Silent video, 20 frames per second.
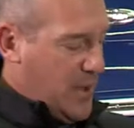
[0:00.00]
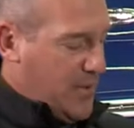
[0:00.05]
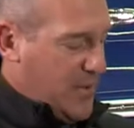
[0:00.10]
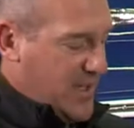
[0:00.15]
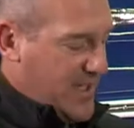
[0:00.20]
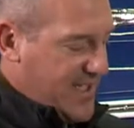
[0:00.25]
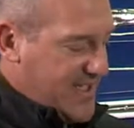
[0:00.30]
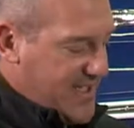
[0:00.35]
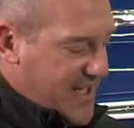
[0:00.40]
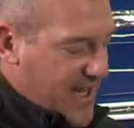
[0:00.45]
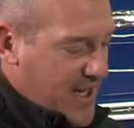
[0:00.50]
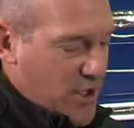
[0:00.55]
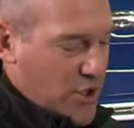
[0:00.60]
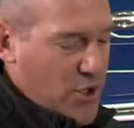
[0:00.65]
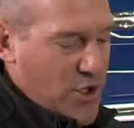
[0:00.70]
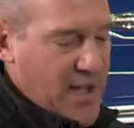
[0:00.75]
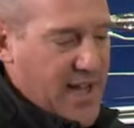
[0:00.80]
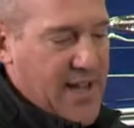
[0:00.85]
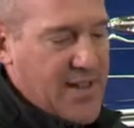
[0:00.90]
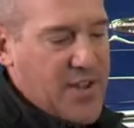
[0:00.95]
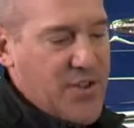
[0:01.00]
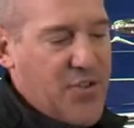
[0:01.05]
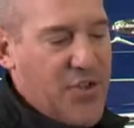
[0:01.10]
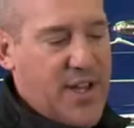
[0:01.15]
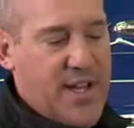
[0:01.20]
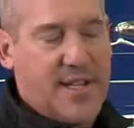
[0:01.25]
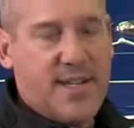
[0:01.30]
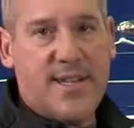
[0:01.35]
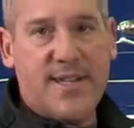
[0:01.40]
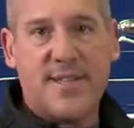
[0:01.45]
But let's take a look at the
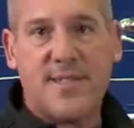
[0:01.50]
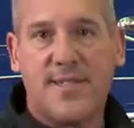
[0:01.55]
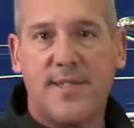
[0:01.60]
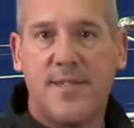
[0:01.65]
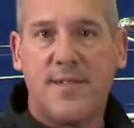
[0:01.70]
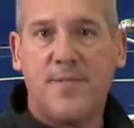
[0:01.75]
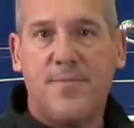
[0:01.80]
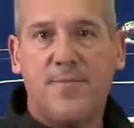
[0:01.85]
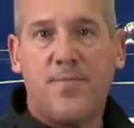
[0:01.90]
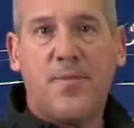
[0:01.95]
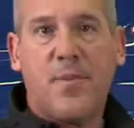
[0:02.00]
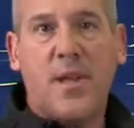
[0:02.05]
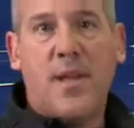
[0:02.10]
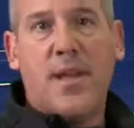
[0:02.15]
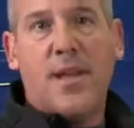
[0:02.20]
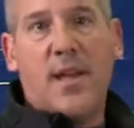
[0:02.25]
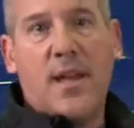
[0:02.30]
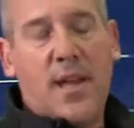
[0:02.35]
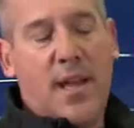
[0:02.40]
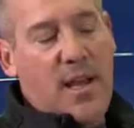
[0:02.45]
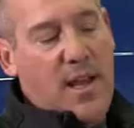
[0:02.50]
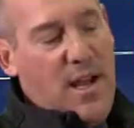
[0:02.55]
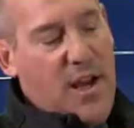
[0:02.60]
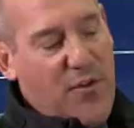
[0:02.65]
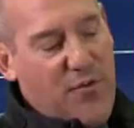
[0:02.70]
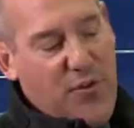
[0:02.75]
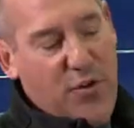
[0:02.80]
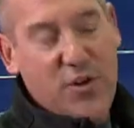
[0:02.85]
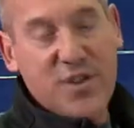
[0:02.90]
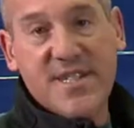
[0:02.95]
thickness.
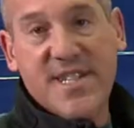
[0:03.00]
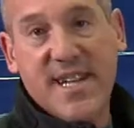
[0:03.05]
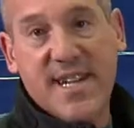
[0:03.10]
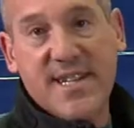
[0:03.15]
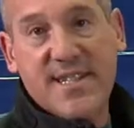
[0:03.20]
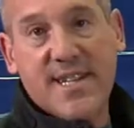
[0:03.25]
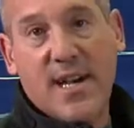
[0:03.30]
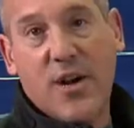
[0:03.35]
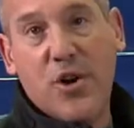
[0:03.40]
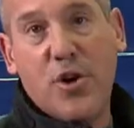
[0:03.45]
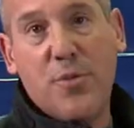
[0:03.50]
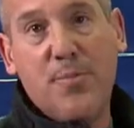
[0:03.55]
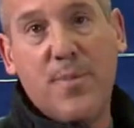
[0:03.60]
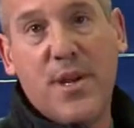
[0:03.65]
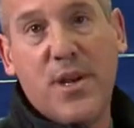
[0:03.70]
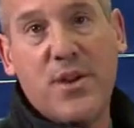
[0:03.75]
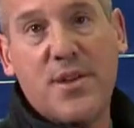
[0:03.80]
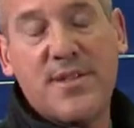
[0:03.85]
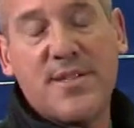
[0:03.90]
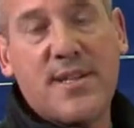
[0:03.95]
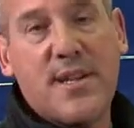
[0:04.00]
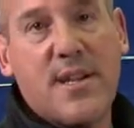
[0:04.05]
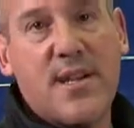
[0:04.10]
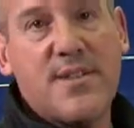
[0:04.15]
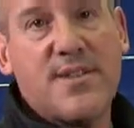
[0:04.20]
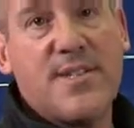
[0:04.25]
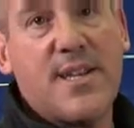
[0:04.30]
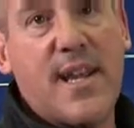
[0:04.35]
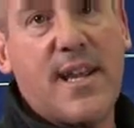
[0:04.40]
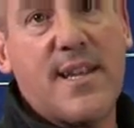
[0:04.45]
Our first skin is 100 mils,
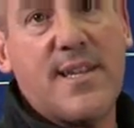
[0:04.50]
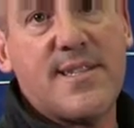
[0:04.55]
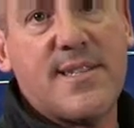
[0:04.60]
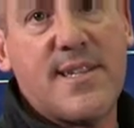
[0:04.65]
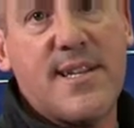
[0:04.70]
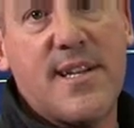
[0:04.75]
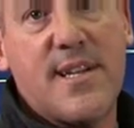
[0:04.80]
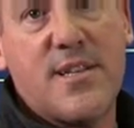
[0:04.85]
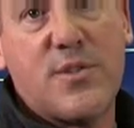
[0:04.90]
our second skin